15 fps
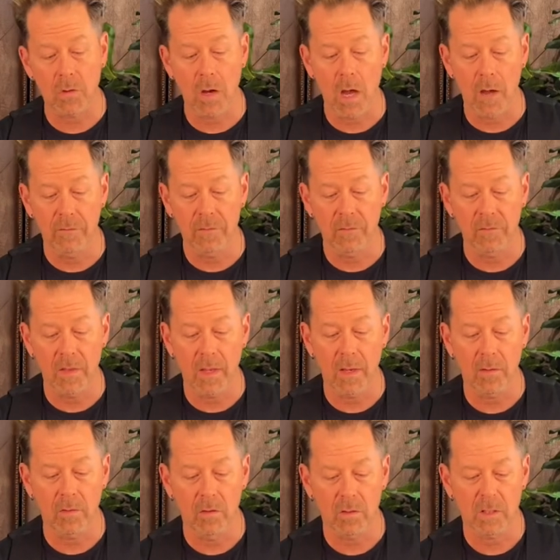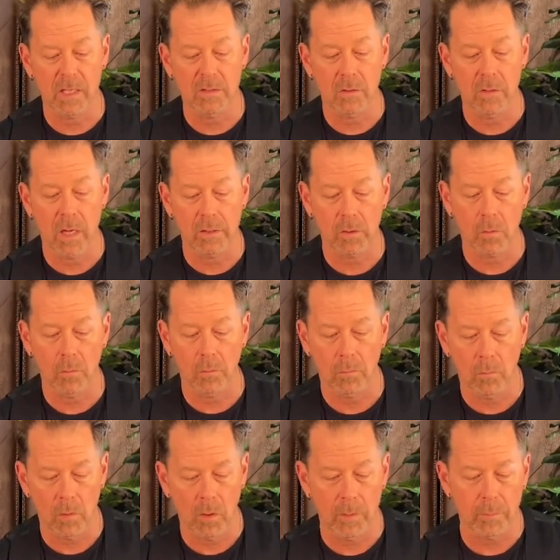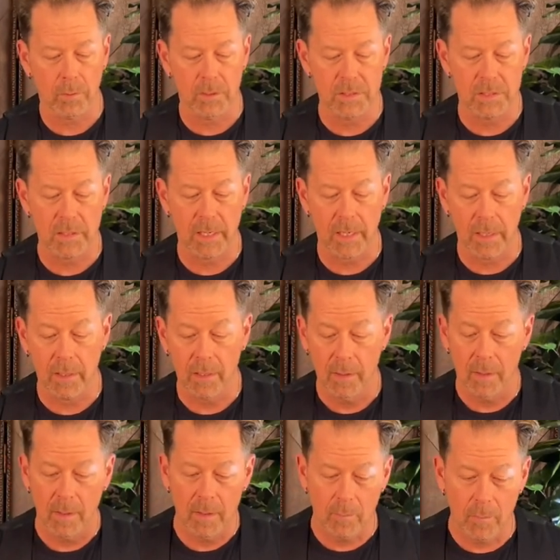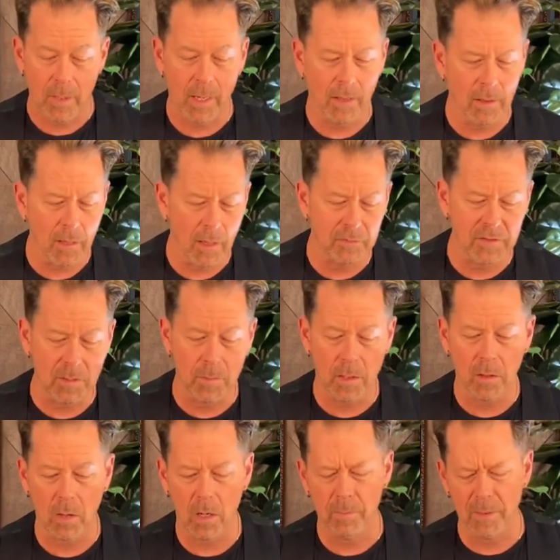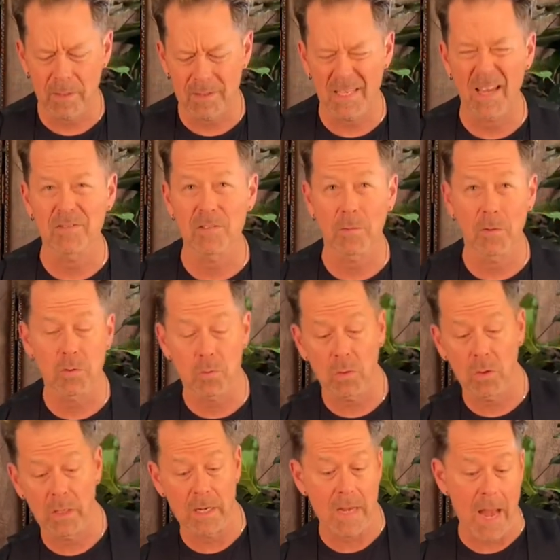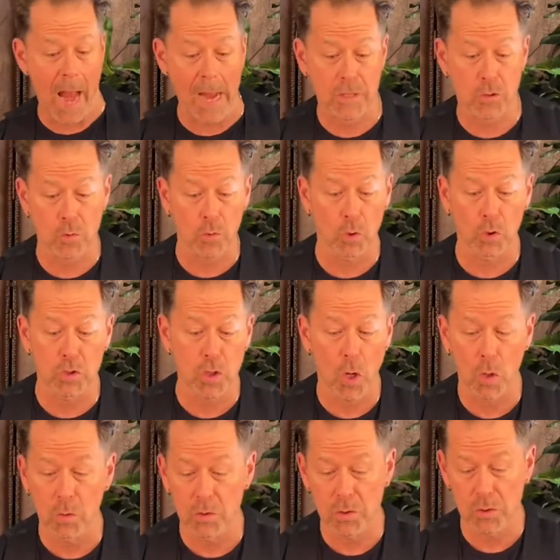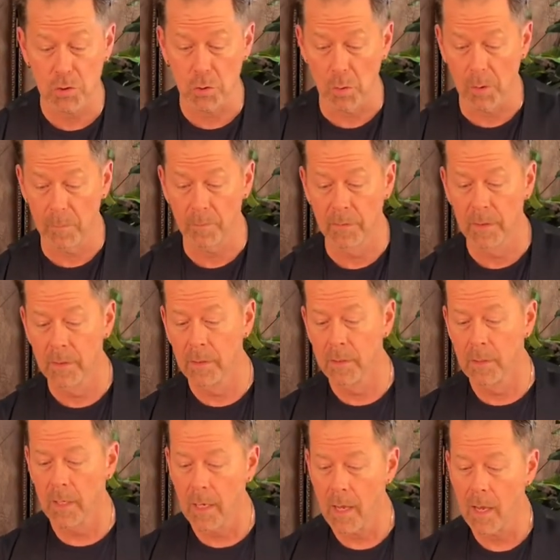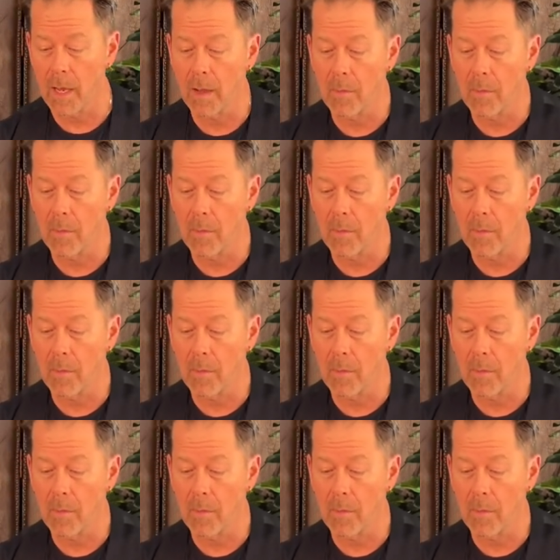off if they look like they're not really pristine. But I love some of the guard petals. They have some of those really natural tones to them.